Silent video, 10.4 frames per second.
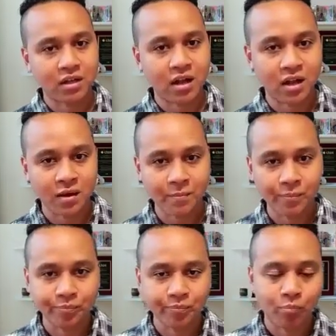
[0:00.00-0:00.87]

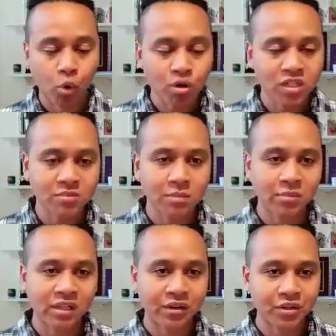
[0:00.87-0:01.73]
bore some
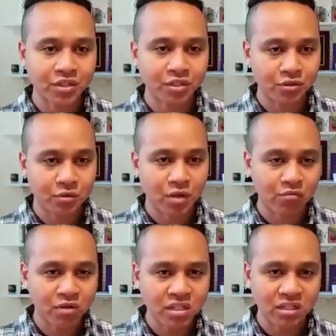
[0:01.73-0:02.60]
similarities to a
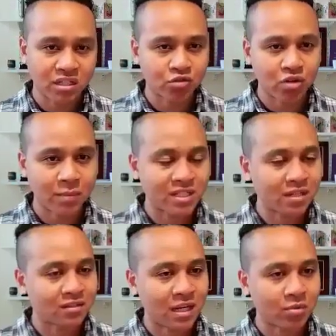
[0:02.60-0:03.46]
recently described
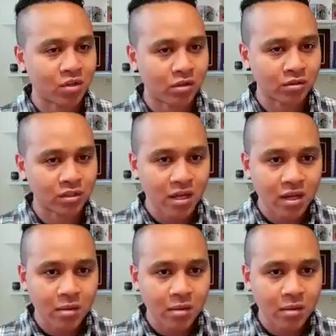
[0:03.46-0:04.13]
cell type called